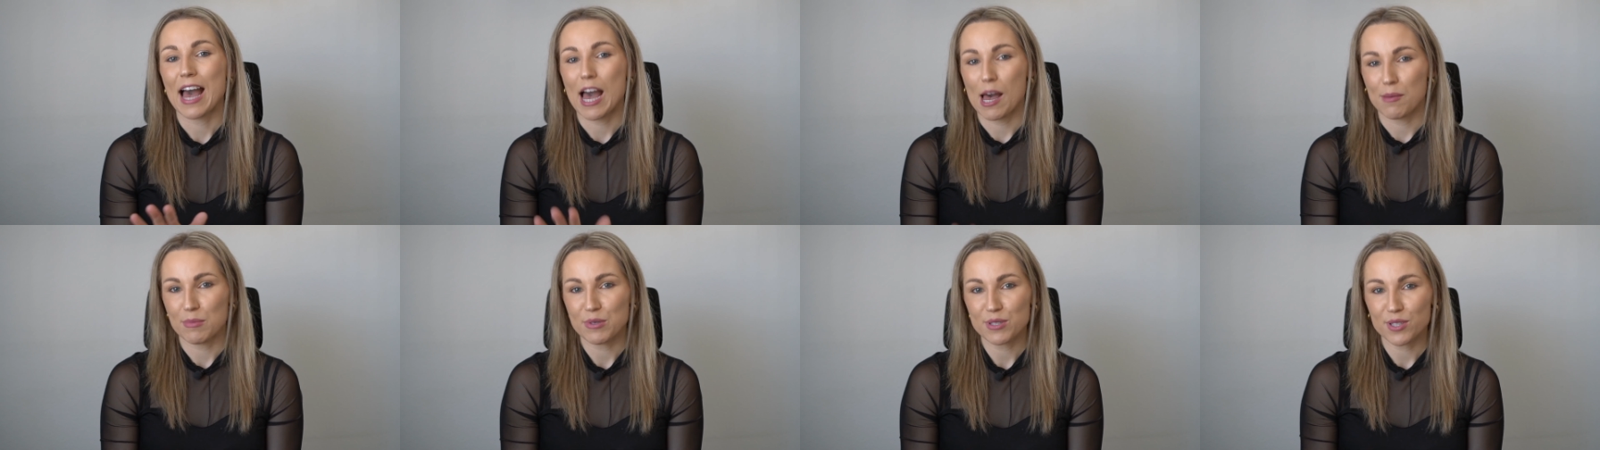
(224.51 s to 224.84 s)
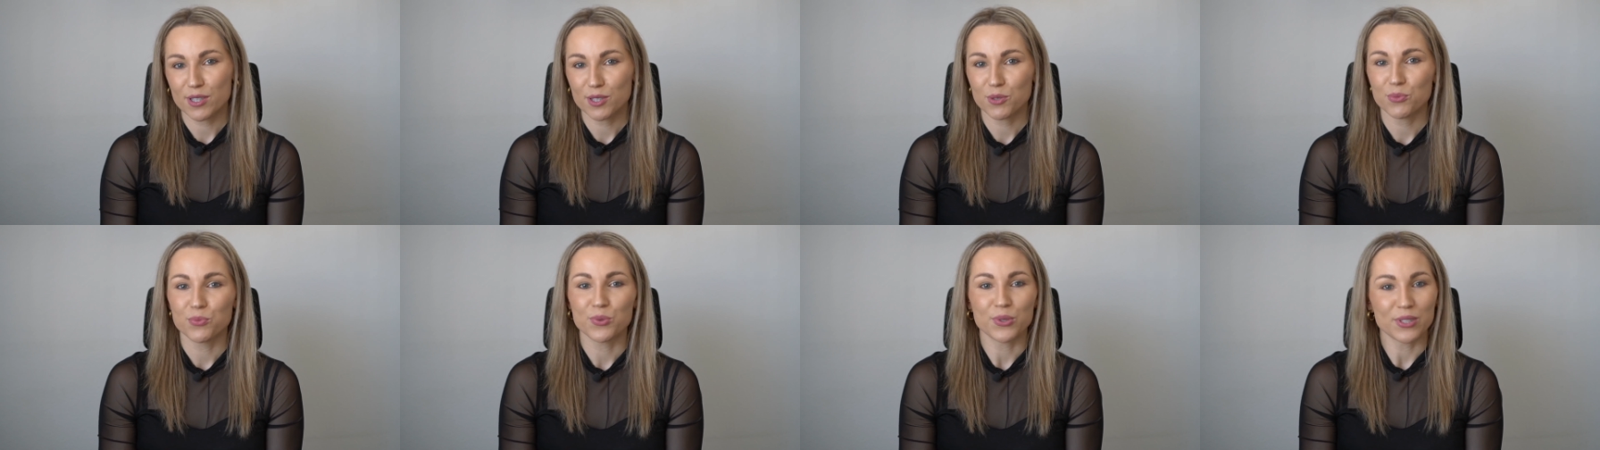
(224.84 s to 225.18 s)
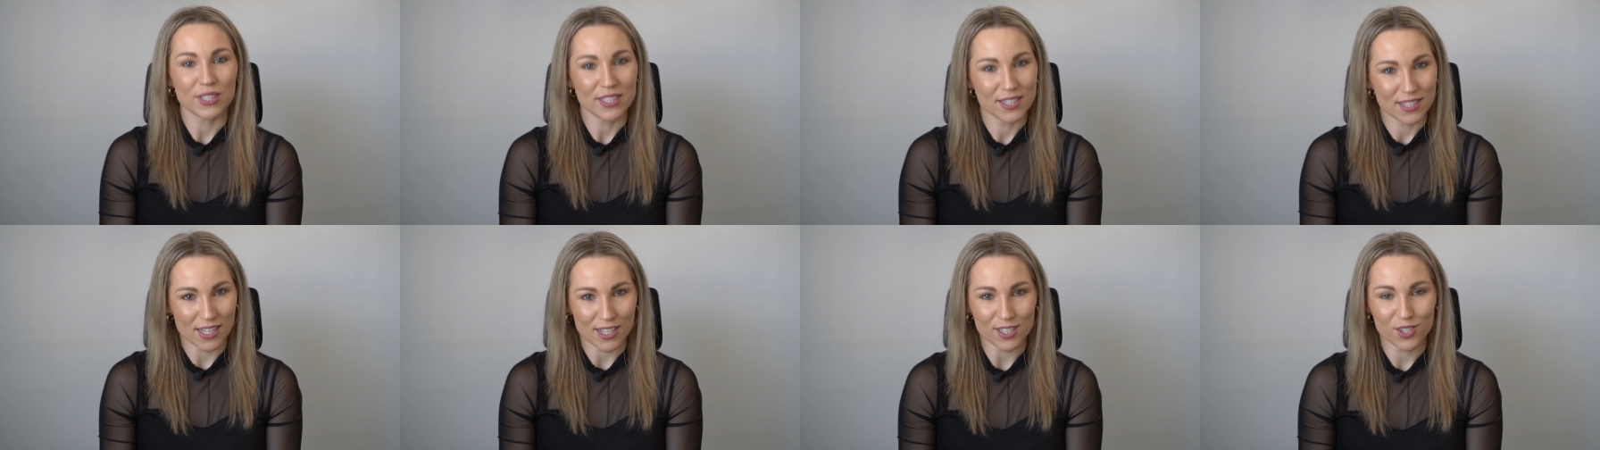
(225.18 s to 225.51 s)
Amazon
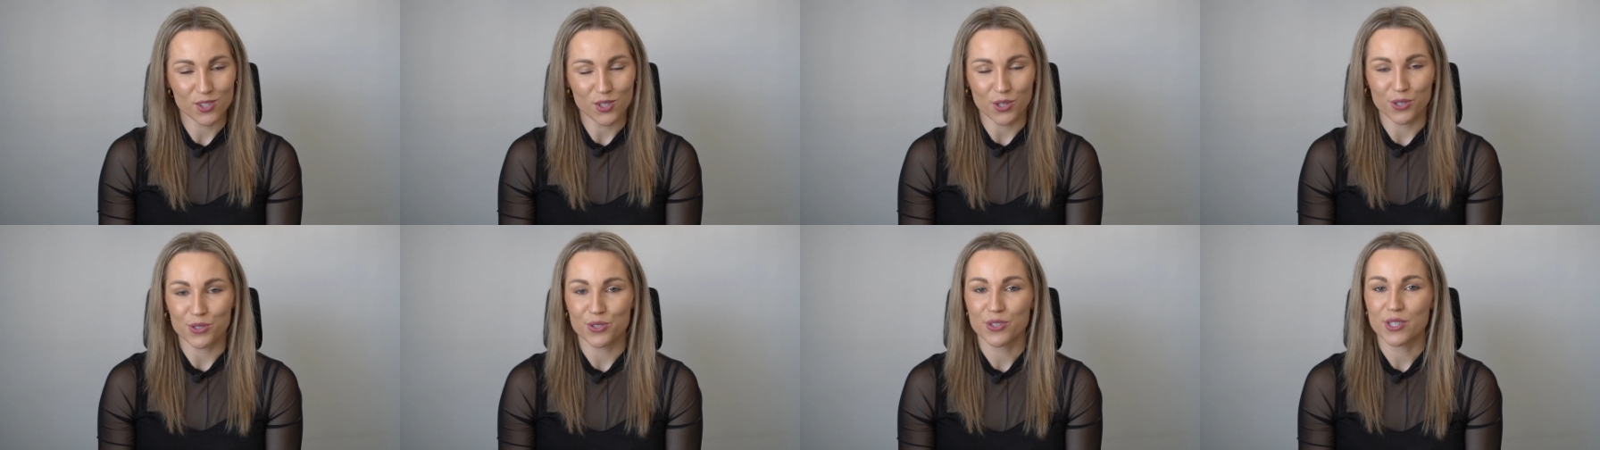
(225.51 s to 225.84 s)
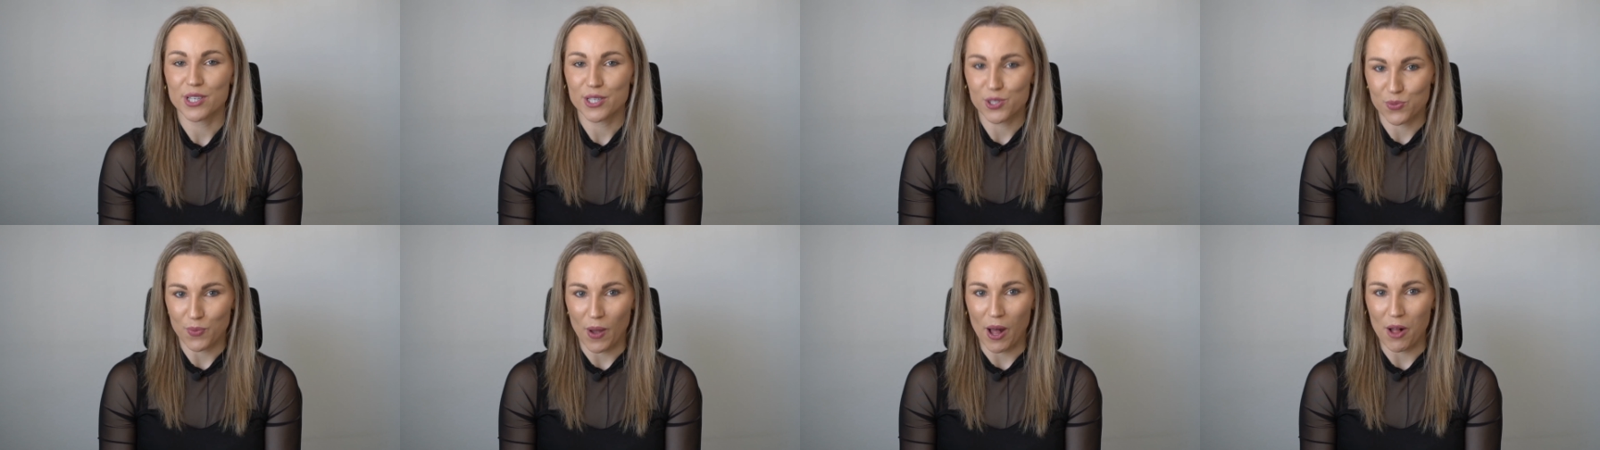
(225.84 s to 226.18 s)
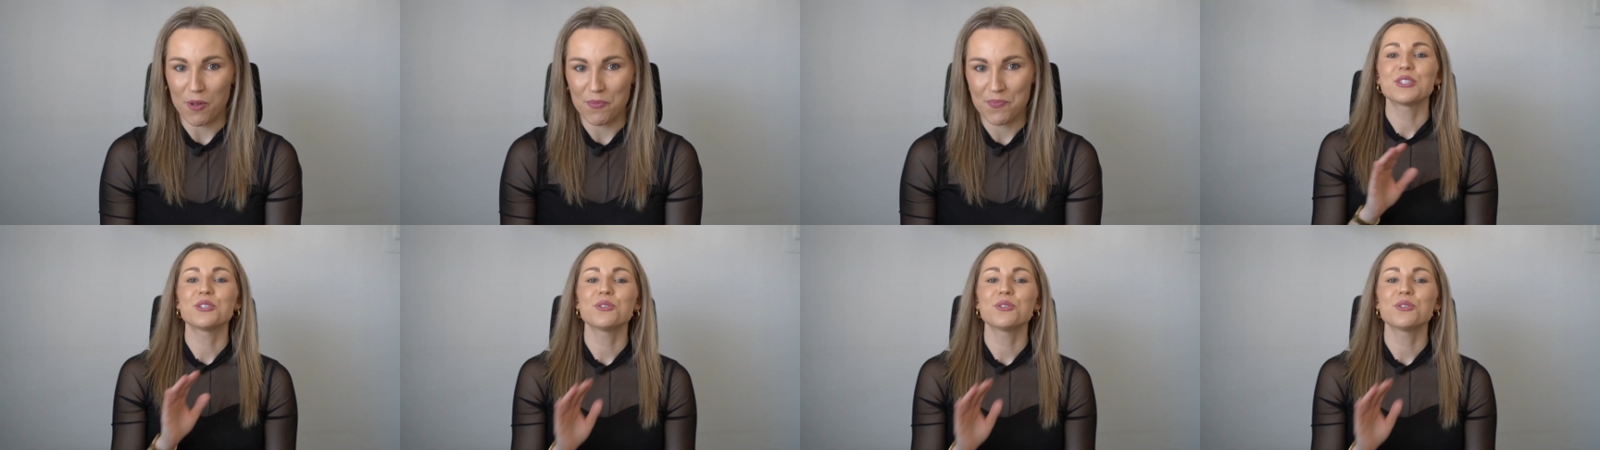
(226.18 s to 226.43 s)
will assess those as well.